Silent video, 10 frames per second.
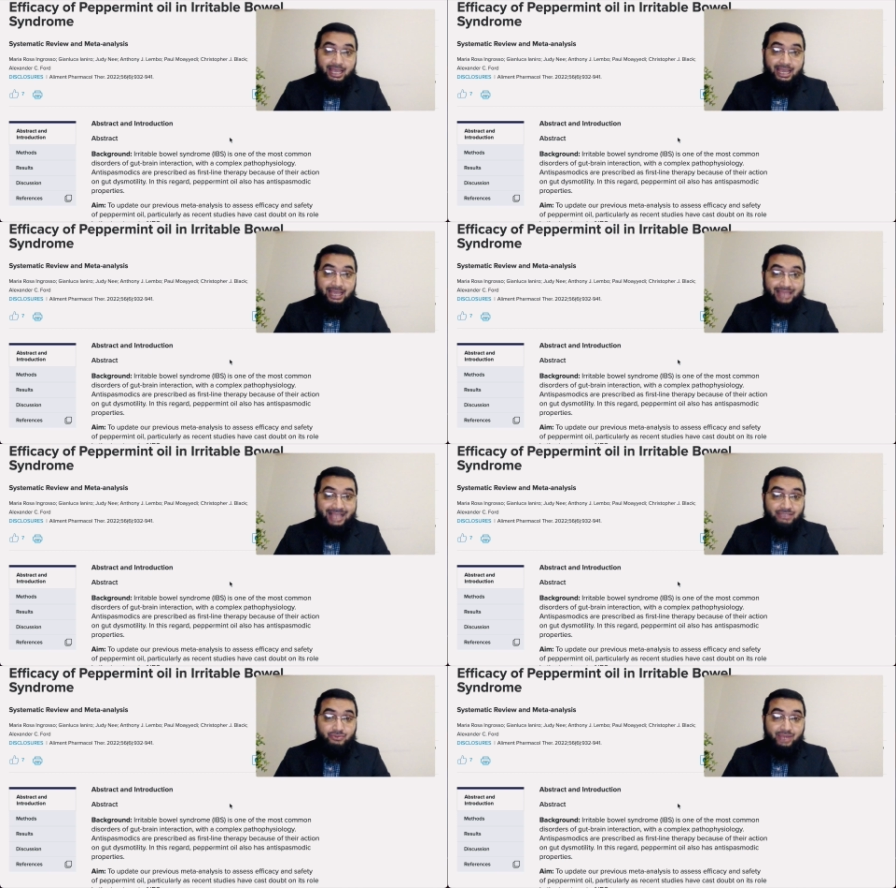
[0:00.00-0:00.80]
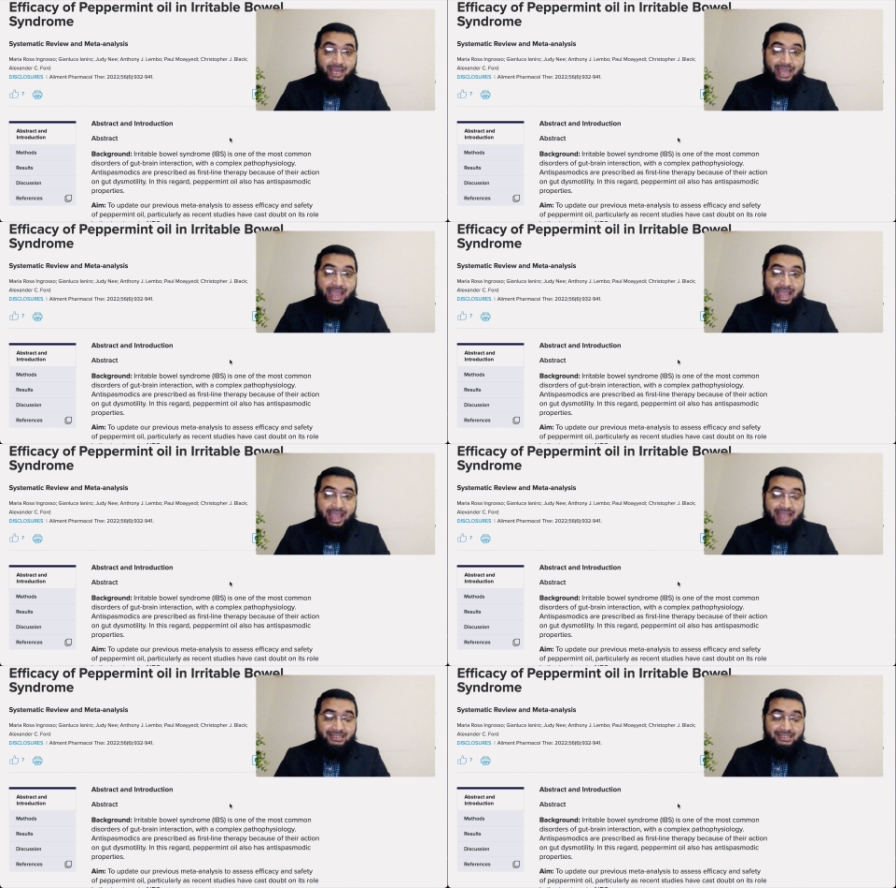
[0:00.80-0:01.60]
and that's why
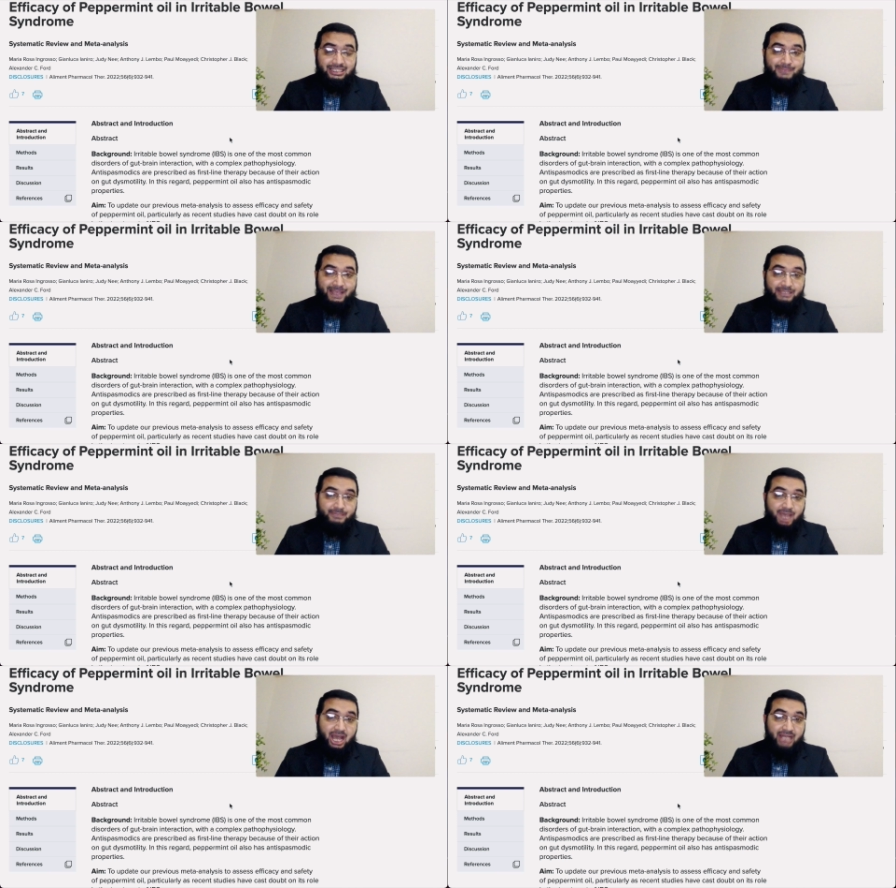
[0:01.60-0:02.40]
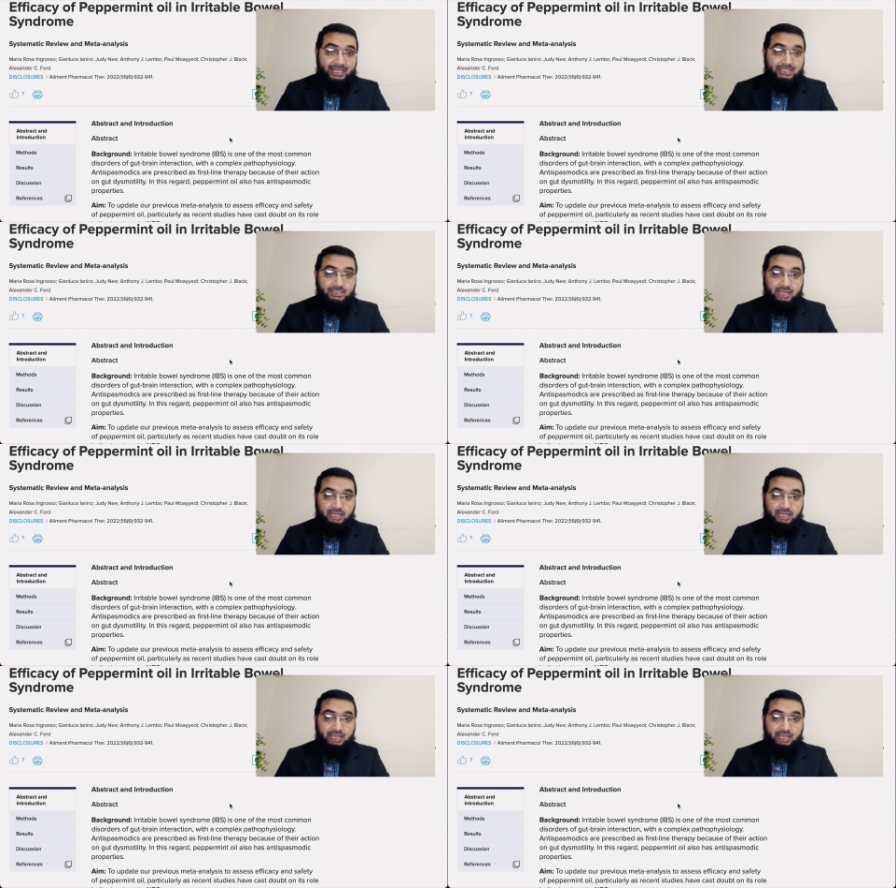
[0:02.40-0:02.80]
antispasmodics